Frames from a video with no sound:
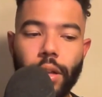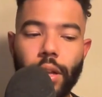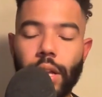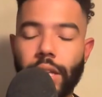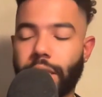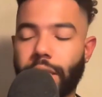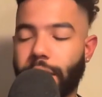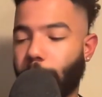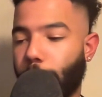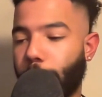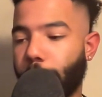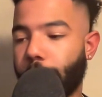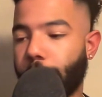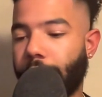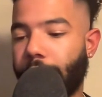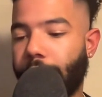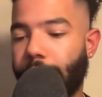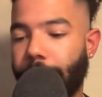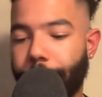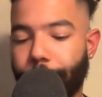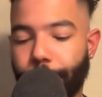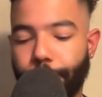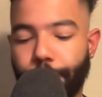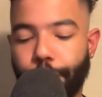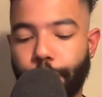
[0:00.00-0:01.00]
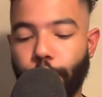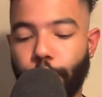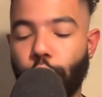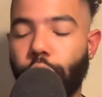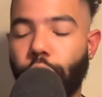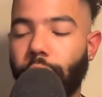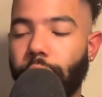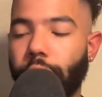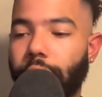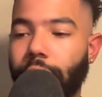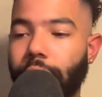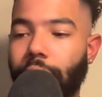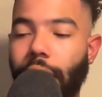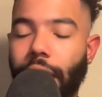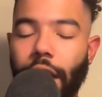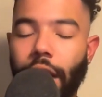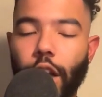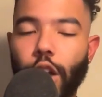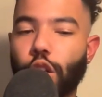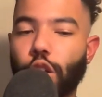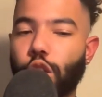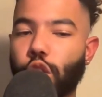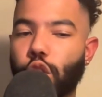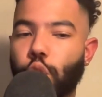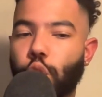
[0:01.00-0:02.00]
someone that you could get on
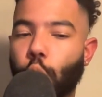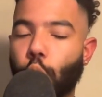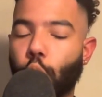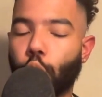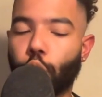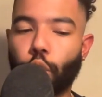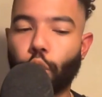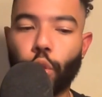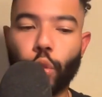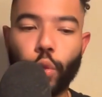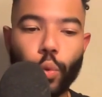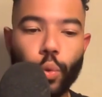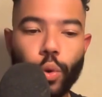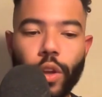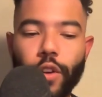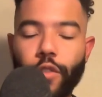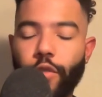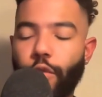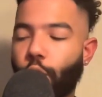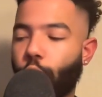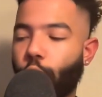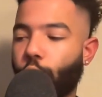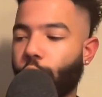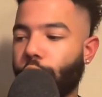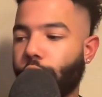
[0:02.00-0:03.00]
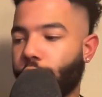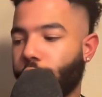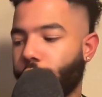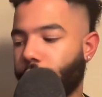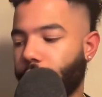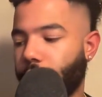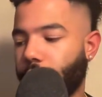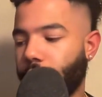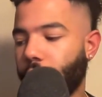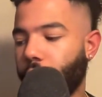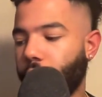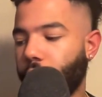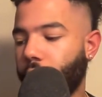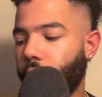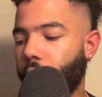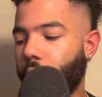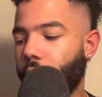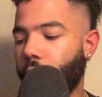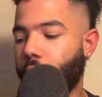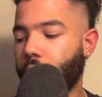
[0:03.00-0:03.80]
like a shorter 3-4 year deal.